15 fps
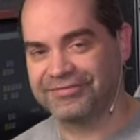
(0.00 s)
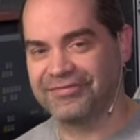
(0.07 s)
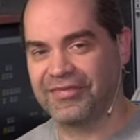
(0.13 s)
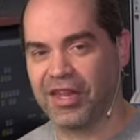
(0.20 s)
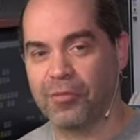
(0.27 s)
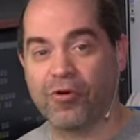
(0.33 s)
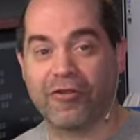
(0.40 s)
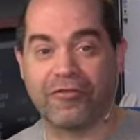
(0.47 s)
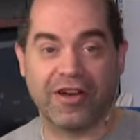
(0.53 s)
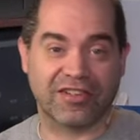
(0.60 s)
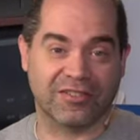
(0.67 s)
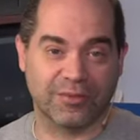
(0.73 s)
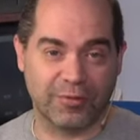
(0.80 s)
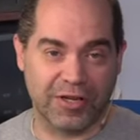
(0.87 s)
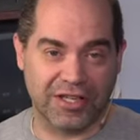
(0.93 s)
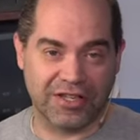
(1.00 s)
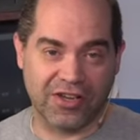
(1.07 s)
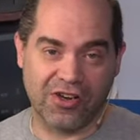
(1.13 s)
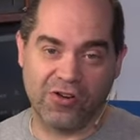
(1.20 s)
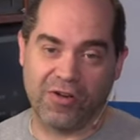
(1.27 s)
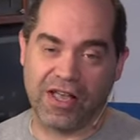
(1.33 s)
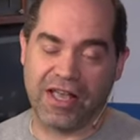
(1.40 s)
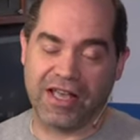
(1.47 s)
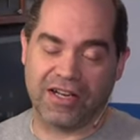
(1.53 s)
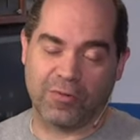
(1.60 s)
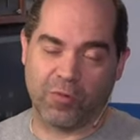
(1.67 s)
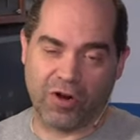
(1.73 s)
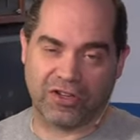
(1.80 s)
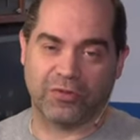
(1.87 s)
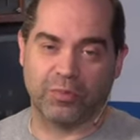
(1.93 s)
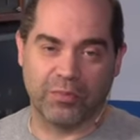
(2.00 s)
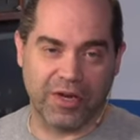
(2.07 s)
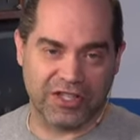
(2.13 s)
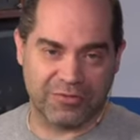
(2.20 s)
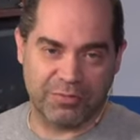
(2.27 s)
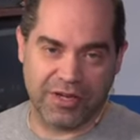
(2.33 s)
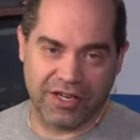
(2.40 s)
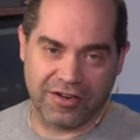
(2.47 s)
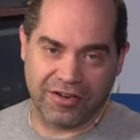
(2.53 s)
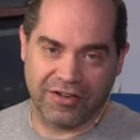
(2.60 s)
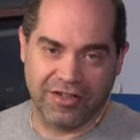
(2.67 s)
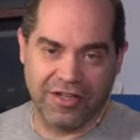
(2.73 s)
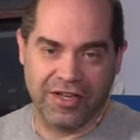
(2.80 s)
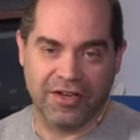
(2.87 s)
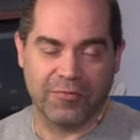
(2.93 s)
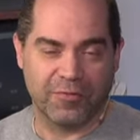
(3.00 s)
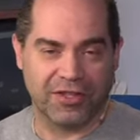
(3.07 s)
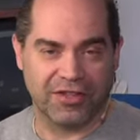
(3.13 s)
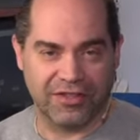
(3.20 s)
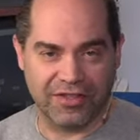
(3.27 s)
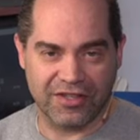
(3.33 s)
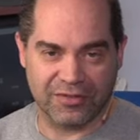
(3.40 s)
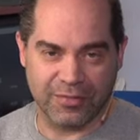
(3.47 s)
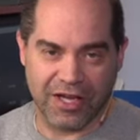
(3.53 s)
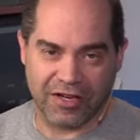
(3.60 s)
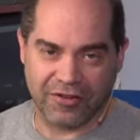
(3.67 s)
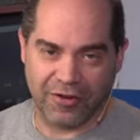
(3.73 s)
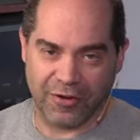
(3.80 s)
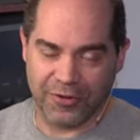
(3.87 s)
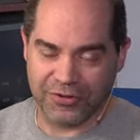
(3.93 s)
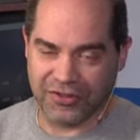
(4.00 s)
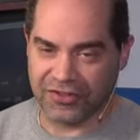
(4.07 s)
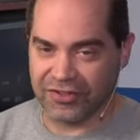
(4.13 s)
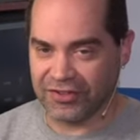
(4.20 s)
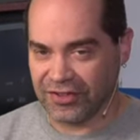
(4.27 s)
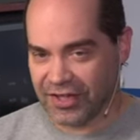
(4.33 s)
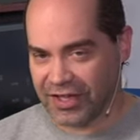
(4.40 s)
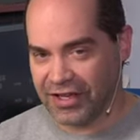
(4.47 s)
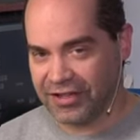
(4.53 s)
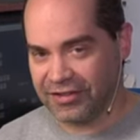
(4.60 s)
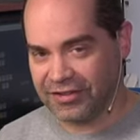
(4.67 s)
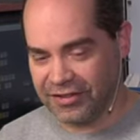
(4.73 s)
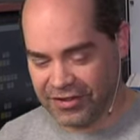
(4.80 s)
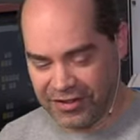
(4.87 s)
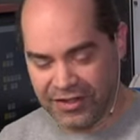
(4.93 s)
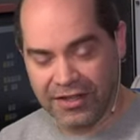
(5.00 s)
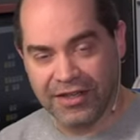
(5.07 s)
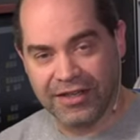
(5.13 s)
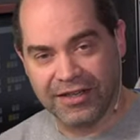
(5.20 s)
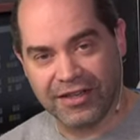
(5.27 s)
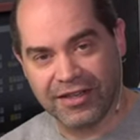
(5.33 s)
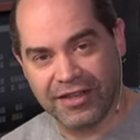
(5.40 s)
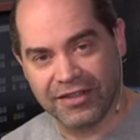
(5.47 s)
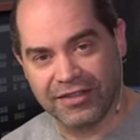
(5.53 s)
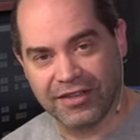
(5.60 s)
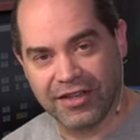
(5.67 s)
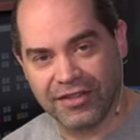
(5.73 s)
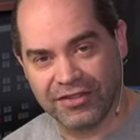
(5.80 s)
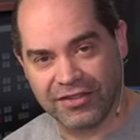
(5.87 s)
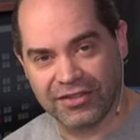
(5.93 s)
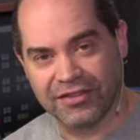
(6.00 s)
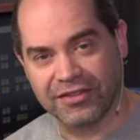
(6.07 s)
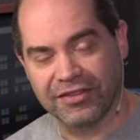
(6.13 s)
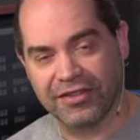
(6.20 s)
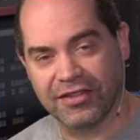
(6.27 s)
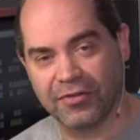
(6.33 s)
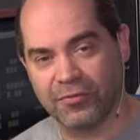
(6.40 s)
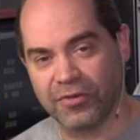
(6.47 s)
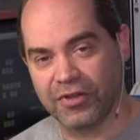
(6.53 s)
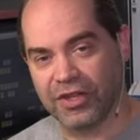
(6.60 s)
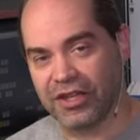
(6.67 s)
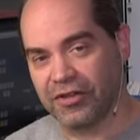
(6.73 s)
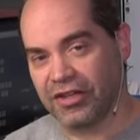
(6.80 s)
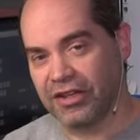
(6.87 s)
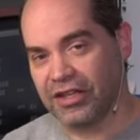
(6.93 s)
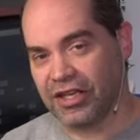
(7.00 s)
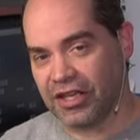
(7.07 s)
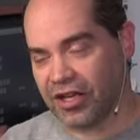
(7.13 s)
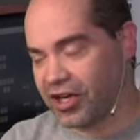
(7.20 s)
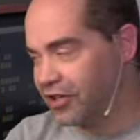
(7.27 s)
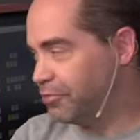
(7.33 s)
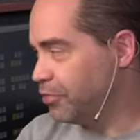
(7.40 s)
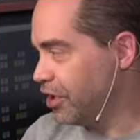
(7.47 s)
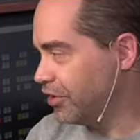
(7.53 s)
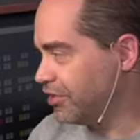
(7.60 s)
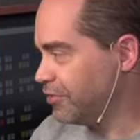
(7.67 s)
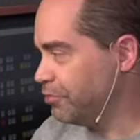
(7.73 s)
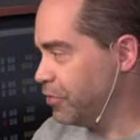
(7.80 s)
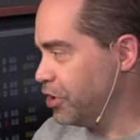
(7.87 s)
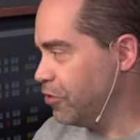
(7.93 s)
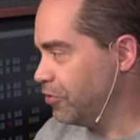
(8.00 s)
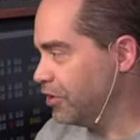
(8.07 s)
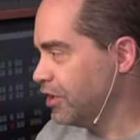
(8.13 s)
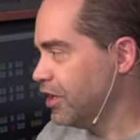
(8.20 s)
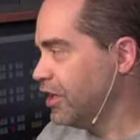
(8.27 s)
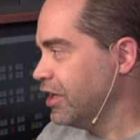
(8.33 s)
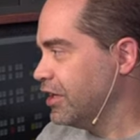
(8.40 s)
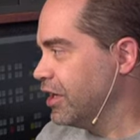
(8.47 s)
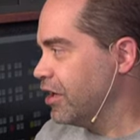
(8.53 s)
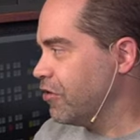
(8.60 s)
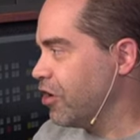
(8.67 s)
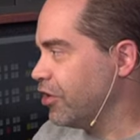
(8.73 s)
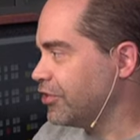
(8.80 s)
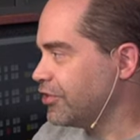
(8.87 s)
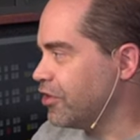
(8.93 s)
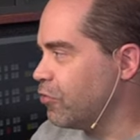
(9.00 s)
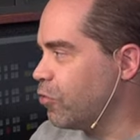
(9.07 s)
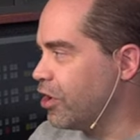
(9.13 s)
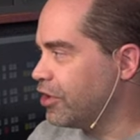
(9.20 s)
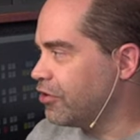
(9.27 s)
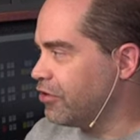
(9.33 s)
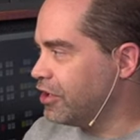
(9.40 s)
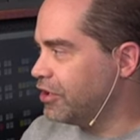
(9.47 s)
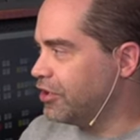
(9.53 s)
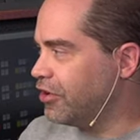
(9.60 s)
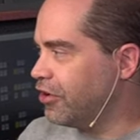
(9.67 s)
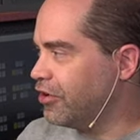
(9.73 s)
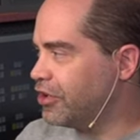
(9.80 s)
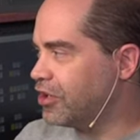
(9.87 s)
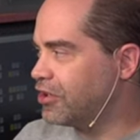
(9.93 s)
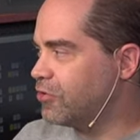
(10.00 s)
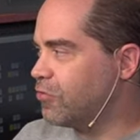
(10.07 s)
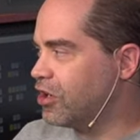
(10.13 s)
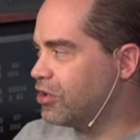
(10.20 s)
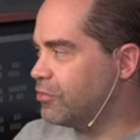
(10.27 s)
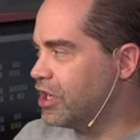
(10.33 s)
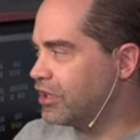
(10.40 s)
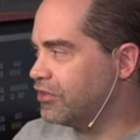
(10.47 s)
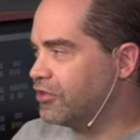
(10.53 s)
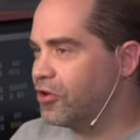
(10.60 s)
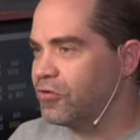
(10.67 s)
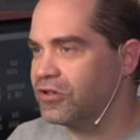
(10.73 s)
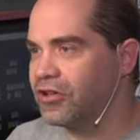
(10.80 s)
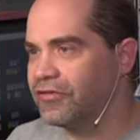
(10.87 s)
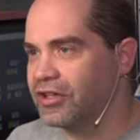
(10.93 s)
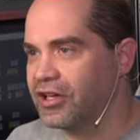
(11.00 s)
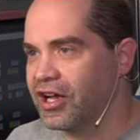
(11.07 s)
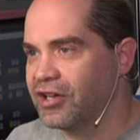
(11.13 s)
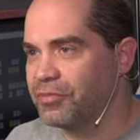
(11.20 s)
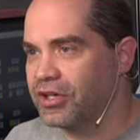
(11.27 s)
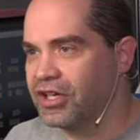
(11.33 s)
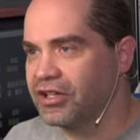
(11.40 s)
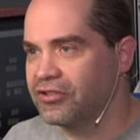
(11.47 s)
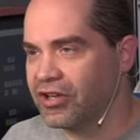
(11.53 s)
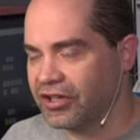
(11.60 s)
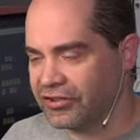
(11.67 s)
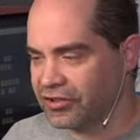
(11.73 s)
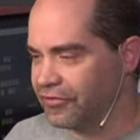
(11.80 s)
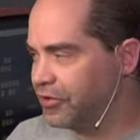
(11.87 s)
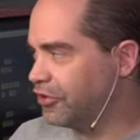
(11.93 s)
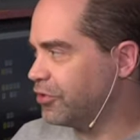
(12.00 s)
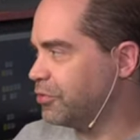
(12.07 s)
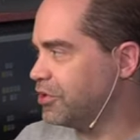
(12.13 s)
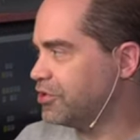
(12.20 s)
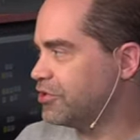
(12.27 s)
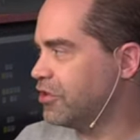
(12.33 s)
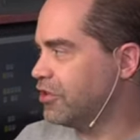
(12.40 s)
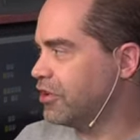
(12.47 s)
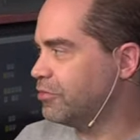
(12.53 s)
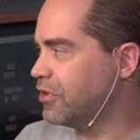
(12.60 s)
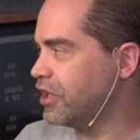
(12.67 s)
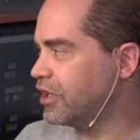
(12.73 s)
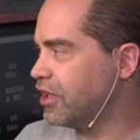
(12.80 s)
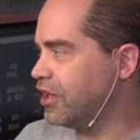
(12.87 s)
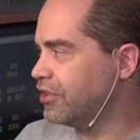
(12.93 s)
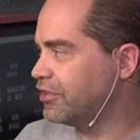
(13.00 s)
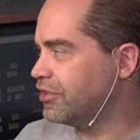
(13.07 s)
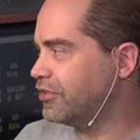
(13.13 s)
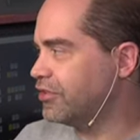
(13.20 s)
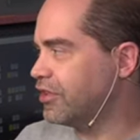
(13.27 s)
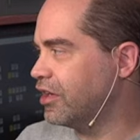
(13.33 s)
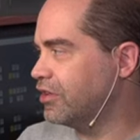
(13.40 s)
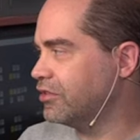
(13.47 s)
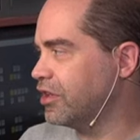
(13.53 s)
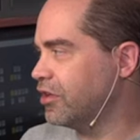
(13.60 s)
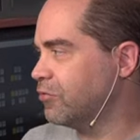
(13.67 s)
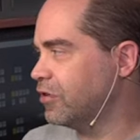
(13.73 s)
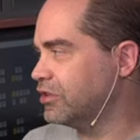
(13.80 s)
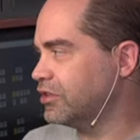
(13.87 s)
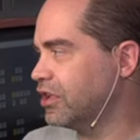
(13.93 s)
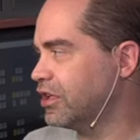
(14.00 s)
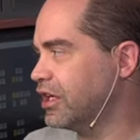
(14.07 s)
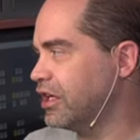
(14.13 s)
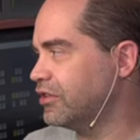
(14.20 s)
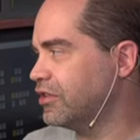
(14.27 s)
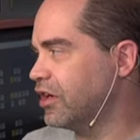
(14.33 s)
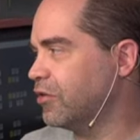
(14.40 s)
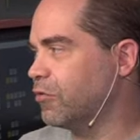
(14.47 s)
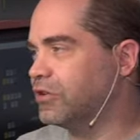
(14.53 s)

a more flexible way to go, and it works much better with these macros than uh, it does uh, in the Cut Bus mode. Now also, while you're in here, you're going to want to make note of the I P address of your switcher. In my case, it's ten dot one dot eight dot one